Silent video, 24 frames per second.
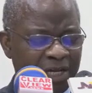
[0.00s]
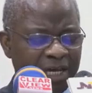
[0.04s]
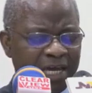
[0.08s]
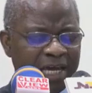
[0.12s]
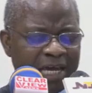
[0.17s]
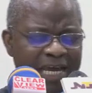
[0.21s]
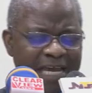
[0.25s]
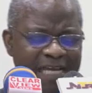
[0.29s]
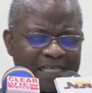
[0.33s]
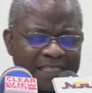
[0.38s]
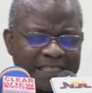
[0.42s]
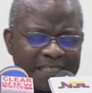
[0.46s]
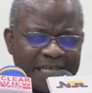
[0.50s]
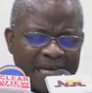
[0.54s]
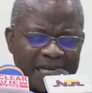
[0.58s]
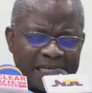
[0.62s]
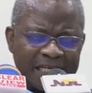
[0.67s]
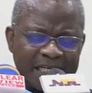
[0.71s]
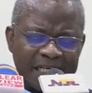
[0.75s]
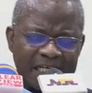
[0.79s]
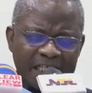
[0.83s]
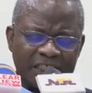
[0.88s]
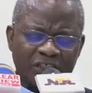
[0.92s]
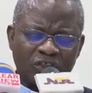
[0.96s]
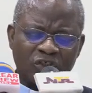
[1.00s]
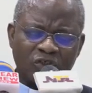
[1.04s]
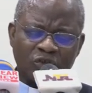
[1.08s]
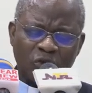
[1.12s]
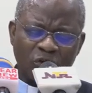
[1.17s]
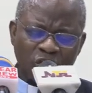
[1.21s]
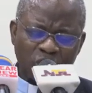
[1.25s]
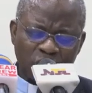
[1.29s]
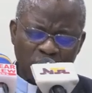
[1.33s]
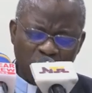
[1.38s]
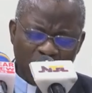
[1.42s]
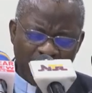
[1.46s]
is that the
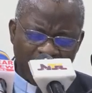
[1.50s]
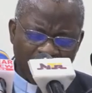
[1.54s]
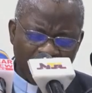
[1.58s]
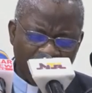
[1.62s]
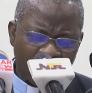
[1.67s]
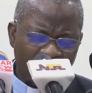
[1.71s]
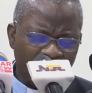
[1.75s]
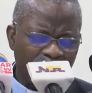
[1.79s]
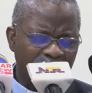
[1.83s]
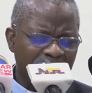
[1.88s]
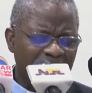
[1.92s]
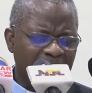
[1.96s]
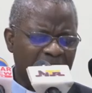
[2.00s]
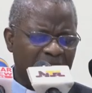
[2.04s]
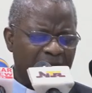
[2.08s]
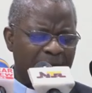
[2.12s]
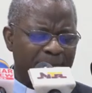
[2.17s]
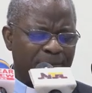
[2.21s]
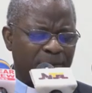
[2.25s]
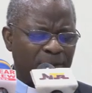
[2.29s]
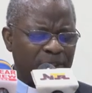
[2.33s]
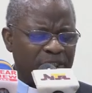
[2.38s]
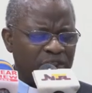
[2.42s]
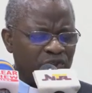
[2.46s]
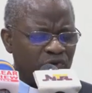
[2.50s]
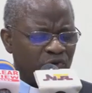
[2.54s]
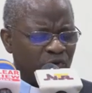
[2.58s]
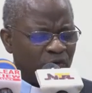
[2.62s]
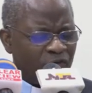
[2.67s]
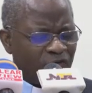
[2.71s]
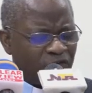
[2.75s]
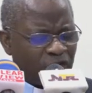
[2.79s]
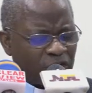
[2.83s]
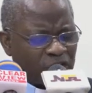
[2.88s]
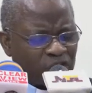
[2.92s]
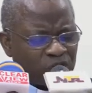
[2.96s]
socio-economic and political
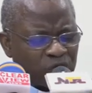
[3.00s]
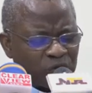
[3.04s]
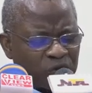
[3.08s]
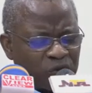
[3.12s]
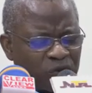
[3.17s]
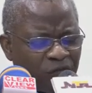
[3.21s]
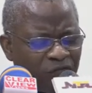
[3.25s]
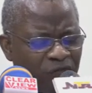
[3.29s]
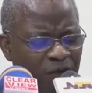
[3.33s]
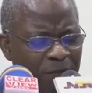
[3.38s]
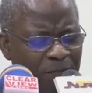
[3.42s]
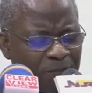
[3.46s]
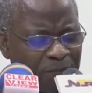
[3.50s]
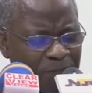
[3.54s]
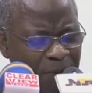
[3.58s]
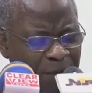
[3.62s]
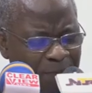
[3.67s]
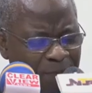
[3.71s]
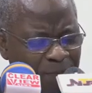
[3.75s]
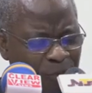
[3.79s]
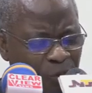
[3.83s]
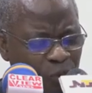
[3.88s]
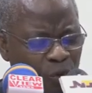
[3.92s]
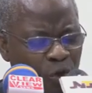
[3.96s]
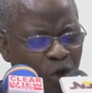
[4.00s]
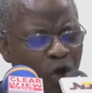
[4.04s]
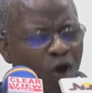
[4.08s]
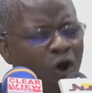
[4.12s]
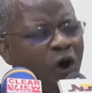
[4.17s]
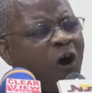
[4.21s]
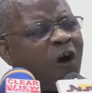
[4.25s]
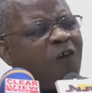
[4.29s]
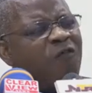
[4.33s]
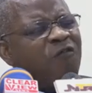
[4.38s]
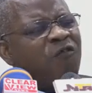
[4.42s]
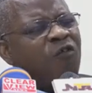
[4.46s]
fortunes of a people
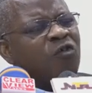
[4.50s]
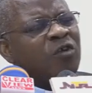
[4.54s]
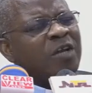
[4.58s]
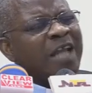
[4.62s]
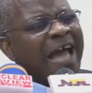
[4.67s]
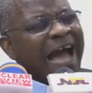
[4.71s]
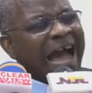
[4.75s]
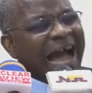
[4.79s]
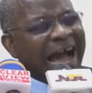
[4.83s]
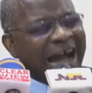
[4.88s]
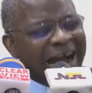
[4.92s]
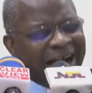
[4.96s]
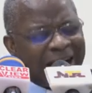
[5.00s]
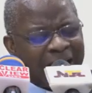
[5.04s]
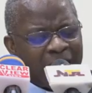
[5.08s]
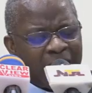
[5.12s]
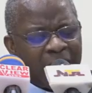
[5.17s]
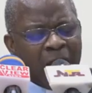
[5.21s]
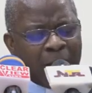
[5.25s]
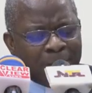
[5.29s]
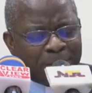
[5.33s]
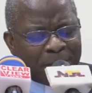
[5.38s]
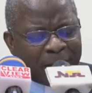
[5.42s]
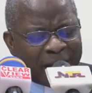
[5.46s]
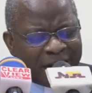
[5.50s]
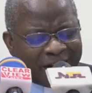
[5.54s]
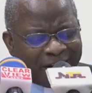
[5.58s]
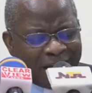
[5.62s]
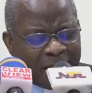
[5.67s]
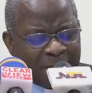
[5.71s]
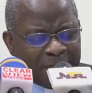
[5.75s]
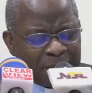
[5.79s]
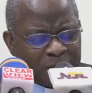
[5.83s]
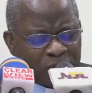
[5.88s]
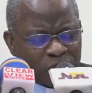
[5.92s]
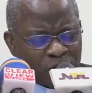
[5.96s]
often hang
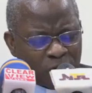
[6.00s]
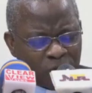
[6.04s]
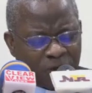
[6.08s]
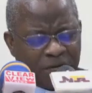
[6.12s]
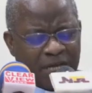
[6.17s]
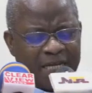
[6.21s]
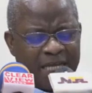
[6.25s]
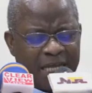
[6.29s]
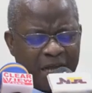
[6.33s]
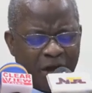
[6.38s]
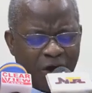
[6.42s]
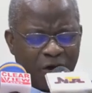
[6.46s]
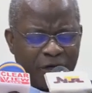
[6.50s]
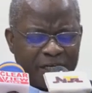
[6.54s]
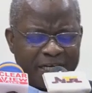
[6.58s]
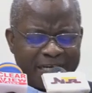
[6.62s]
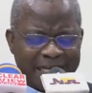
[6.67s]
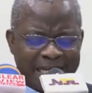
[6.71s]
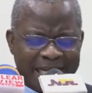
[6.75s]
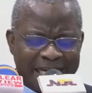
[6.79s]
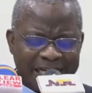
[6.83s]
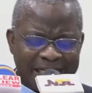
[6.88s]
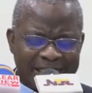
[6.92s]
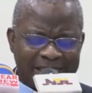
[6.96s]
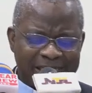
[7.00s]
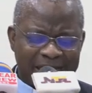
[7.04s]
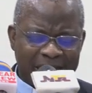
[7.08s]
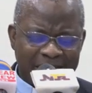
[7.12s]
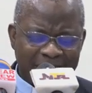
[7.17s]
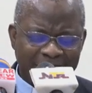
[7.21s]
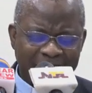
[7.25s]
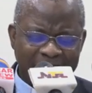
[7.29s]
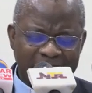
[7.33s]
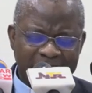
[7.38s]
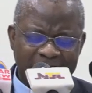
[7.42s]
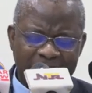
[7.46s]
peremptorily on the
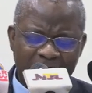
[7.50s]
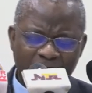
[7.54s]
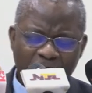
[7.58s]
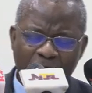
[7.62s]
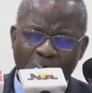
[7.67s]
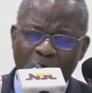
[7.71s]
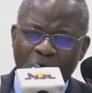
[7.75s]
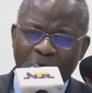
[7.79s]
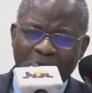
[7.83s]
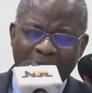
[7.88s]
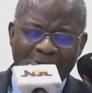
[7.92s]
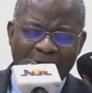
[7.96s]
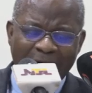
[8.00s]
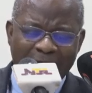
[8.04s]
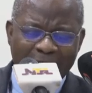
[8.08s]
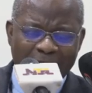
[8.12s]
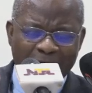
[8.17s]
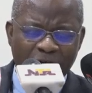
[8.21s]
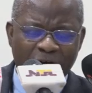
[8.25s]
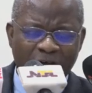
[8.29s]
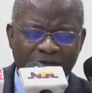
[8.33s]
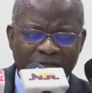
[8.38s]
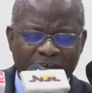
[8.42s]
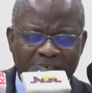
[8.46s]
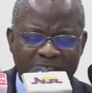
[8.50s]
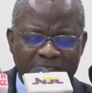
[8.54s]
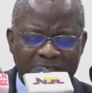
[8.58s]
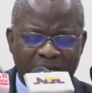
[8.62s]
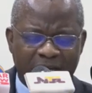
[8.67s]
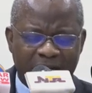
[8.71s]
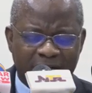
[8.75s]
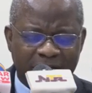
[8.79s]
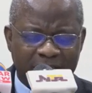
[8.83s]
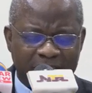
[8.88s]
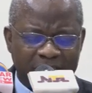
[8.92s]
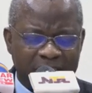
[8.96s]
integrity or lack of
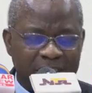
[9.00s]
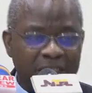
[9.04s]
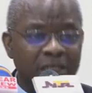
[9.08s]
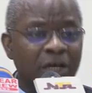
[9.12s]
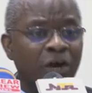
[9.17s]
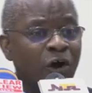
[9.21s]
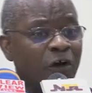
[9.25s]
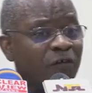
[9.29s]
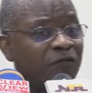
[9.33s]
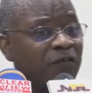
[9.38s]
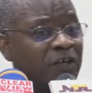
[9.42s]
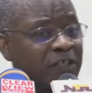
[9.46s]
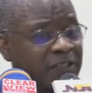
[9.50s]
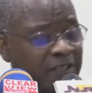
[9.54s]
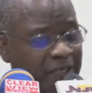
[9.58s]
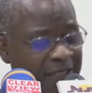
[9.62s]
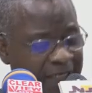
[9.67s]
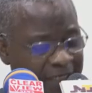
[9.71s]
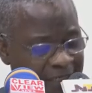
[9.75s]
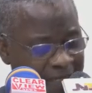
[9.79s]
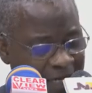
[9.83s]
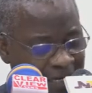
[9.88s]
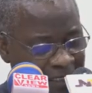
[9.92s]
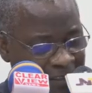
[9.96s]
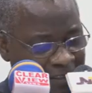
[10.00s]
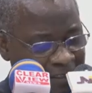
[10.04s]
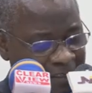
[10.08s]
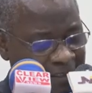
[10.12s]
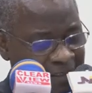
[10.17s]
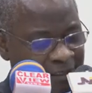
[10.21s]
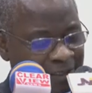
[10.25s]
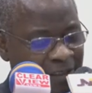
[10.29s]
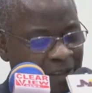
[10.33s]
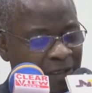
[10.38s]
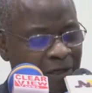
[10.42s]
integrity of its leaders.